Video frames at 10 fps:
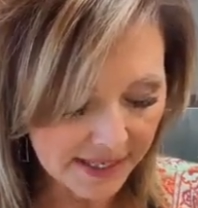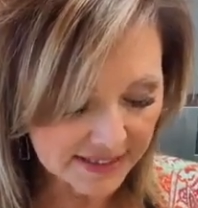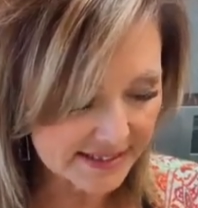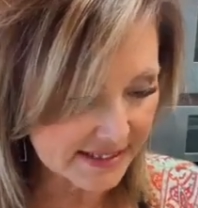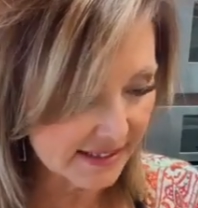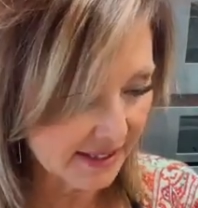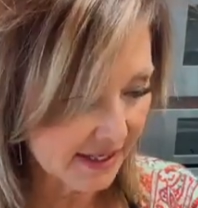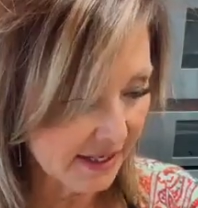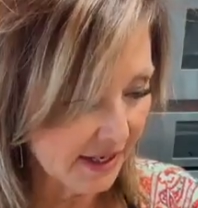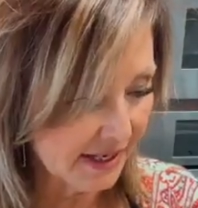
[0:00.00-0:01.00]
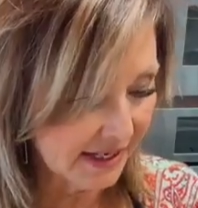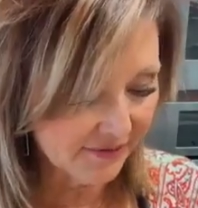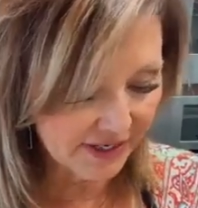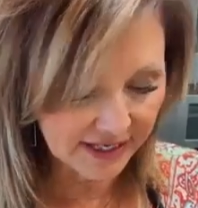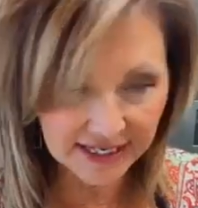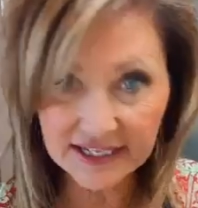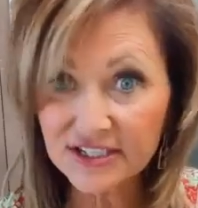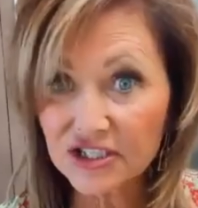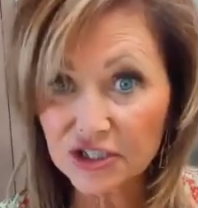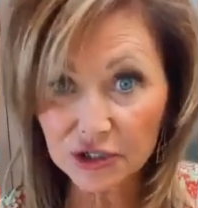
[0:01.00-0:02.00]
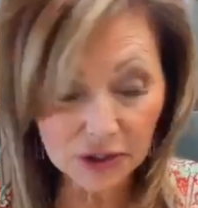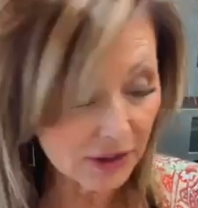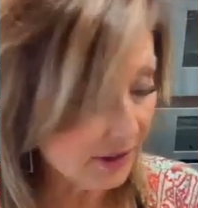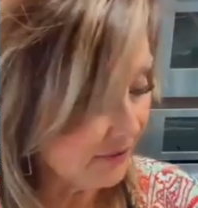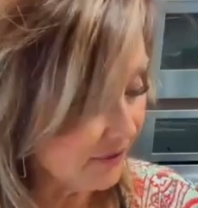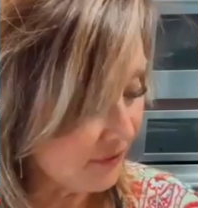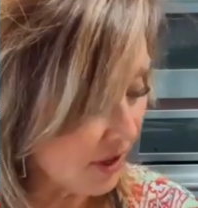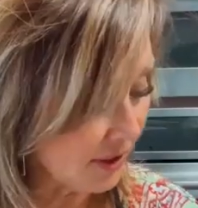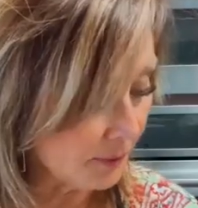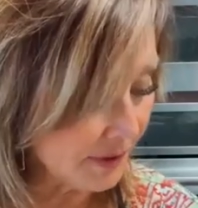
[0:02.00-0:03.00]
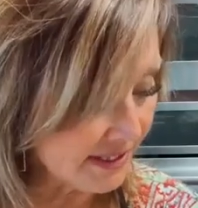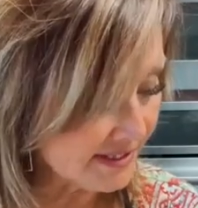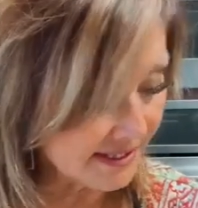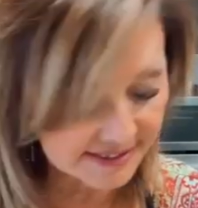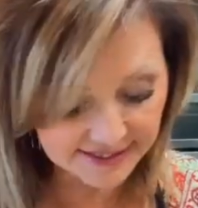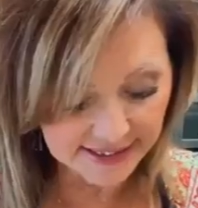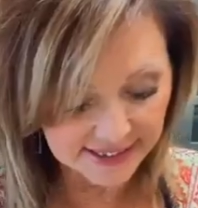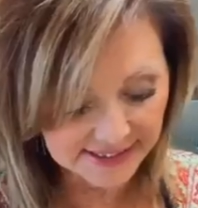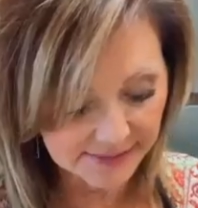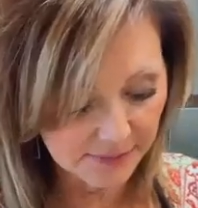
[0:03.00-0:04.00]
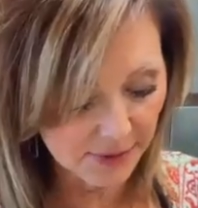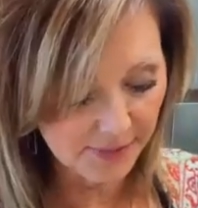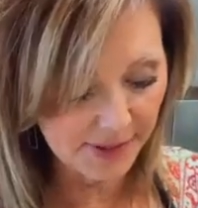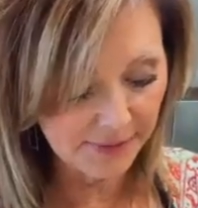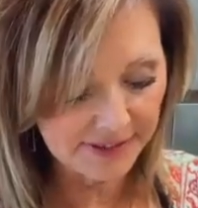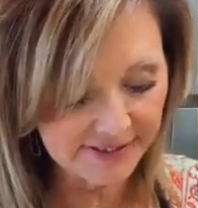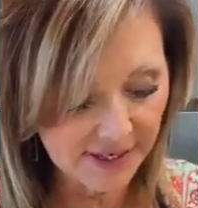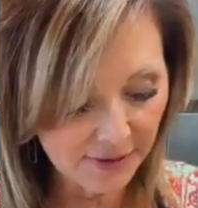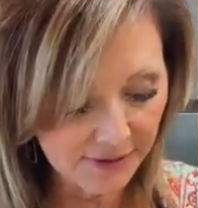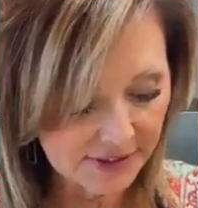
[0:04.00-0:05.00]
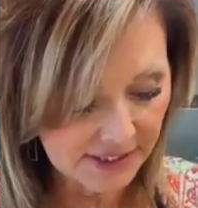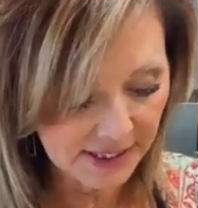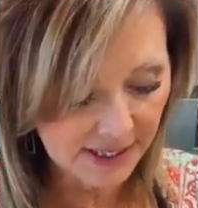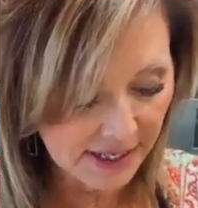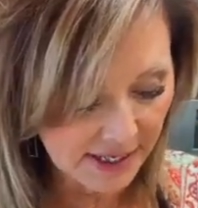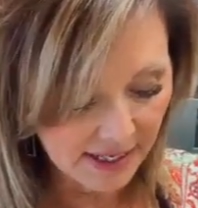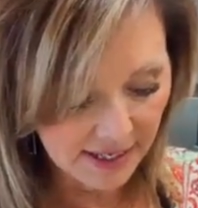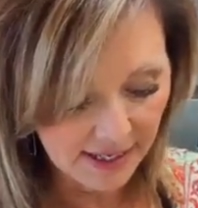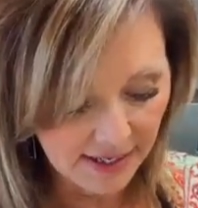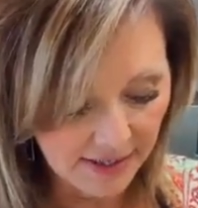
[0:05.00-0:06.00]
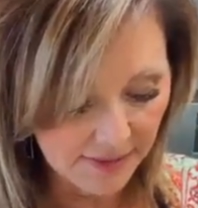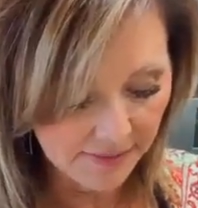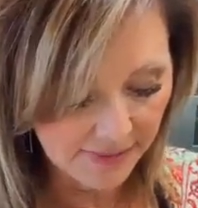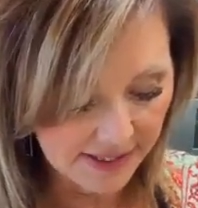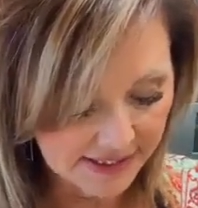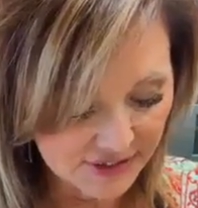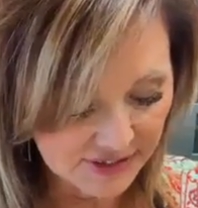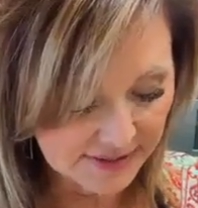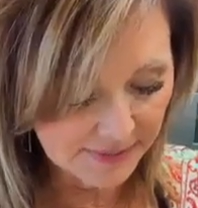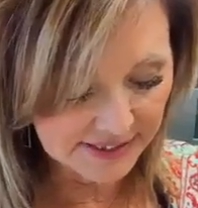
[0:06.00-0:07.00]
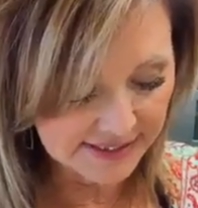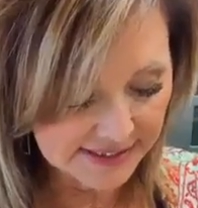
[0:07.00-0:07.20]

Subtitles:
our mix, give it a little stir. If you've got a whisk, I see I didn't pull my whisk out, but let's just